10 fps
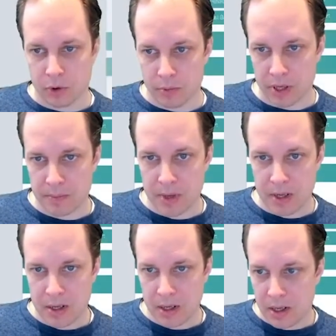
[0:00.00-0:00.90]
for me,
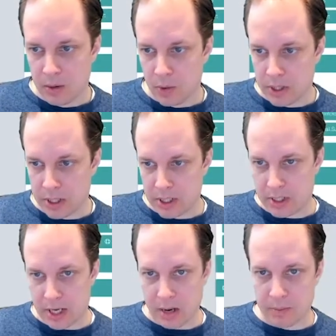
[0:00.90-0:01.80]
which
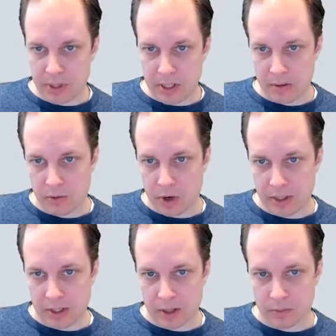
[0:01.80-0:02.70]
is empty
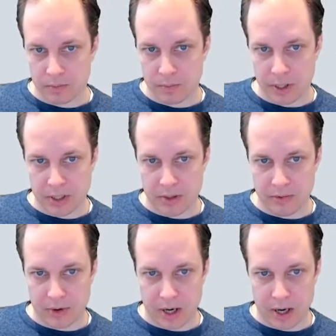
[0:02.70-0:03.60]
right now. But
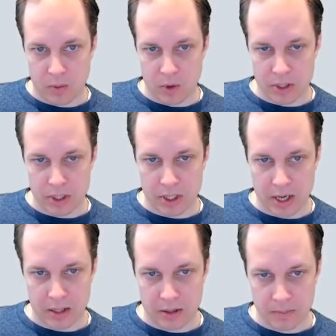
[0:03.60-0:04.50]
if I once
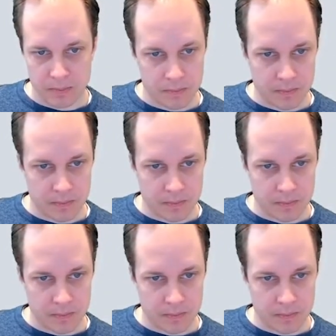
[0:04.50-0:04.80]
again